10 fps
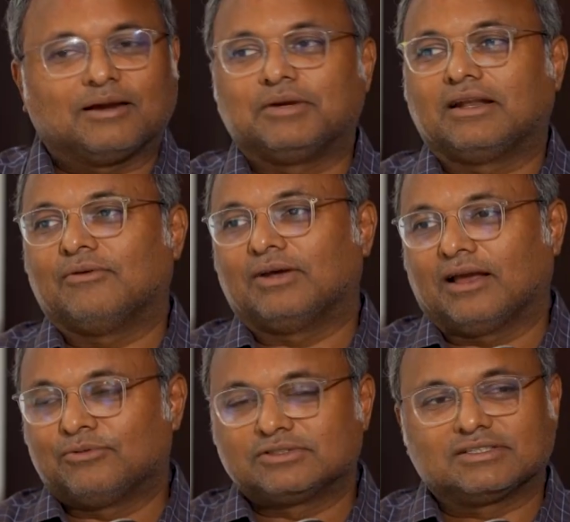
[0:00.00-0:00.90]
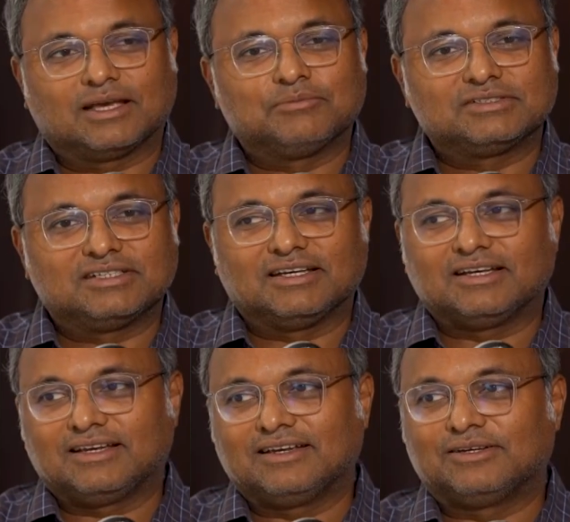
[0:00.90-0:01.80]
I mean, when I was in Cambridge,
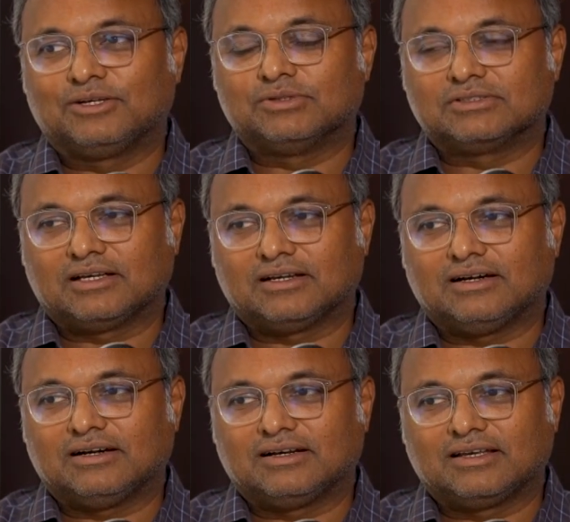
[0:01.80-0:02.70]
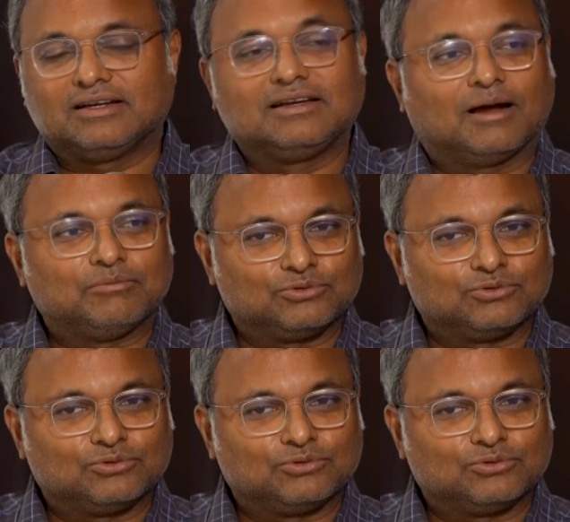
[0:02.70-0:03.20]
he had come